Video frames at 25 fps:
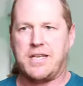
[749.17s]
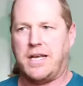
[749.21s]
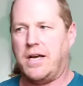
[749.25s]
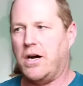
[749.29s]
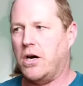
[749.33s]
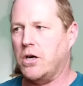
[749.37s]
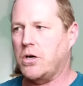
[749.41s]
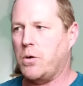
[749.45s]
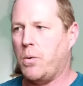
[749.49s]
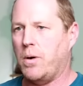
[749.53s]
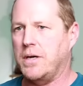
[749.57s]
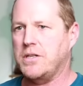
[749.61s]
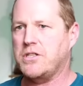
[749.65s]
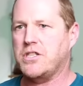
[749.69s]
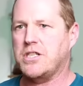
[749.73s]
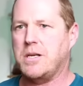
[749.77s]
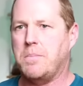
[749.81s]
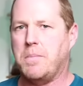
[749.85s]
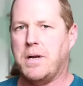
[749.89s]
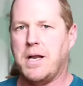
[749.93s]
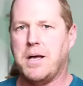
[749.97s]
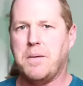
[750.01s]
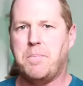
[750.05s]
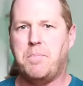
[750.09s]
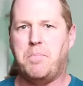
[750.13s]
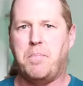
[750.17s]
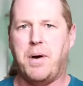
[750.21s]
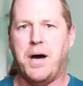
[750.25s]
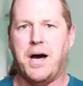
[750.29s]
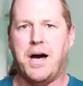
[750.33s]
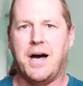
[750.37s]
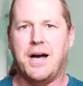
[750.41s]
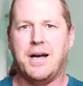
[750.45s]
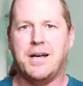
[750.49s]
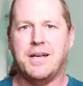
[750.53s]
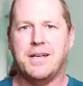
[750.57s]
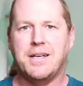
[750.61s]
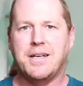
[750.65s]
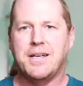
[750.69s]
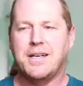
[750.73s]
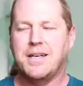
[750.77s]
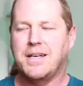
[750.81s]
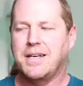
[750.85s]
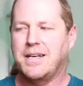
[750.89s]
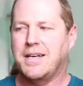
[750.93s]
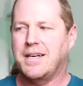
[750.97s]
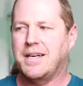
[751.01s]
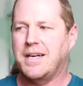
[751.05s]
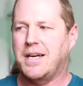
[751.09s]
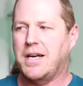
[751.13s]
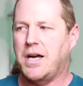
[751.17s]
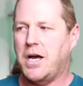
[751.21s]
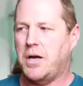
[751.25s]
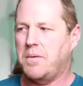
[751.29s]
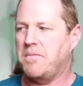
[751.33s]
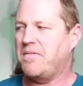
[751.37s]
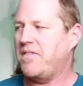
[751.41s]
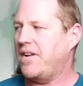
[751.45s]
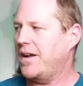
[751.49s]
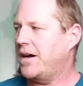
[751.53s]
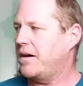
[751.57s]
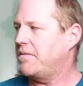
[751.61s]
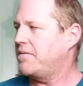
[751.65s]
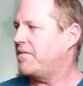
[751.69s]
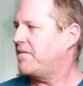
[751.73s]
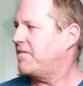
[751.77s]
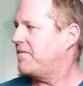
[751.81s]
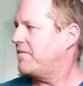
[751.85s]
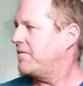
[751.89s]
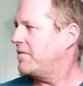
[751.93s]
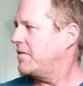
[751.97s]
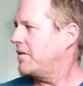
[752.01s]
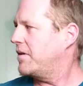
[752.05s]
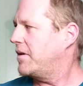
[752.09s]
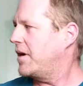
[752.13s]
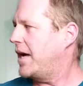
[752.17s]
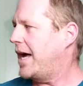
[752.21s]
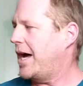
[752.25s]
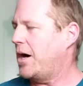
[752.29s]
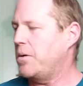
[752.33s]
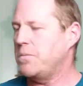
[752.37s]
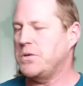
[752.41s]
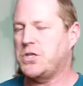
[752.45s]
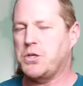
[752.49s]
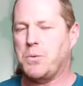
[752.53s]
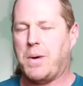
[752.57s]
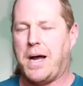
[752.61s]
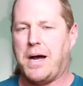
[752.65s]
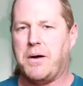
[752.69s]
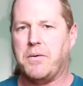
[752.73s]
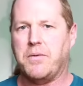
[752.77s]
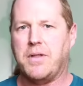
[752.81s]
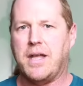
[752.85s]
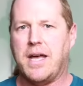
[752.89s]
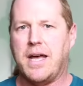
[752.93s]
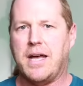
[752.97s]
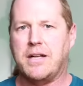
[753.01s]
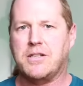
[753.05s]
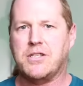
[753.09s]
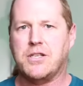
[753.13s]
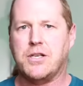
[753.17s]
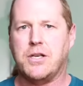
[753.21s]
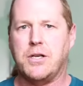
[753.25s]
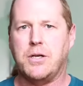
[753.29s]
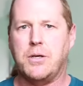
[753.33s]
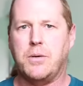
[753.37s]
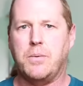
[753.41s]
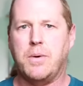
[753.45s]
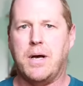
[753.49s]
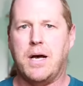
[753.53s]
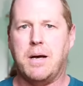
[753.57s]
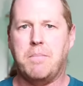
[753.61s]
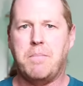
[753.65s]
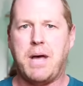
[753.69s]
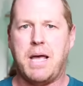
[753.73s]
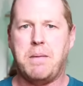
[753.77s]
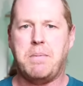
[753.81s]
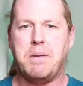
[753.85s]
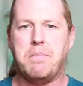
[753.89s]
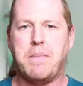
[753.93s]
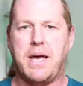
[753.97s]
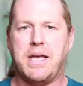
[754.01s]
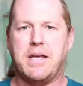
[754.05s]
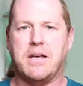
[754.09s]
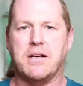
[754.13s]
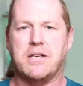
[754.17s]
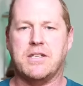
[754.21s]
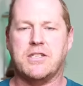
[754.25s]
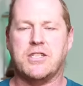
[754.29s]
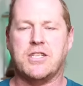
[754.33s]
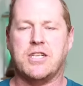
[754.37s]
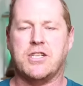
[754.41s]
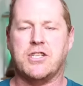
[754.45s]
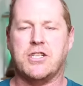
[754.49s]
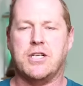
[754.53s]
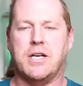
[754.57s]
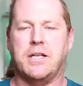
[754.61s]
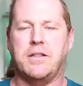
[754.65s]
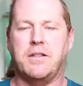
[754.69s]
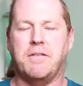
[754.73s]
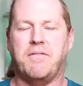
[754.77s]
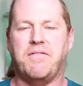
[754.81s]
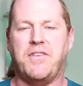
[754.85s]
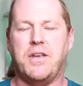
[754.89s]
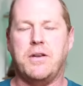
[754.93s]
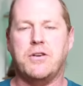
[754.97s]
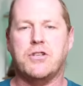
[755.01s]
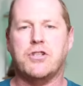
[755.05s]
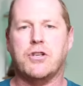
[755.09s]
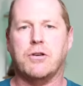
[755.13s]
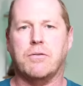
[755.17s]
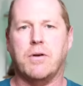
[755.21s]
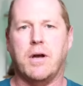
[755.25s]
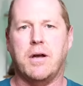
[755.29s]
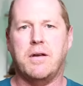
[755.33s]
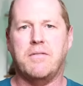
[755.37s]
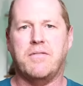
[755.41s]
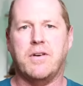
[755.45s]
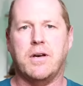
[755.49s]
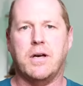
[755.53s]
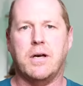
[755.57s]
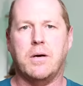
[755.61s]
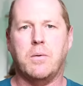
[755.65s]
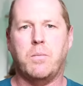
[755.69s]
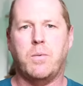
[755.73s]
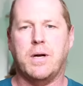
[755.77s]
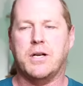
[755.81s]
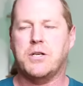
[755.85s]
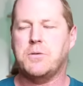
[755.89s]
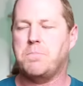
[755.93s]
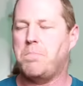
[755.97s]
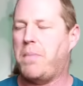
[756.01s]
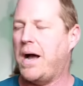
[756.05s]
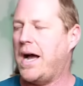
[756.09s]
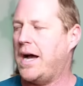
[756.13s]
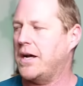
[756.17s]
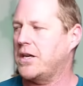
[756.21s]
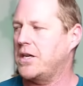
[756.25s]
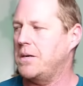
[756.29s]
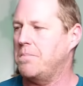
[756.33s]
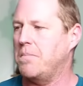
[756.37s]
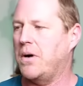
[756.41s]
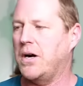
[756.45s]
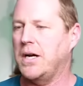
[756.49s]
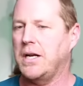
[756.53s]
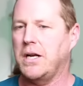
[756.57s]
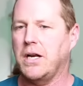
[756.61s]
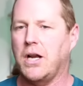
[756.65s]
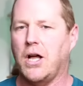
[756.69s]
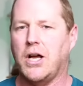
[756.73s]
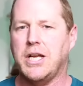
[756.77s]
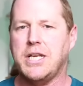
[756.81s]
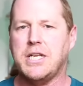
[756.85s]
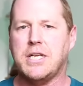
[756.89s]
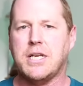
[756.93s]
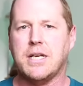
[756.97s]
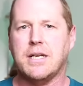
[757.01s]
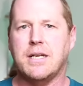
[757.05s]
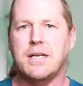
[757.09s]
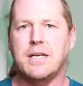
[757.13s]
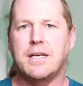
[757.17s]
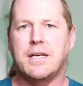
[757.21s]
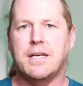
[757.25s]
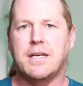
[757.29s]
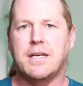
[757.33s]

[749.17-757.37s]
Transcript: They are quite similar, but hopefully I've helped you out there to maybe make a decision in the future over which bag you might like.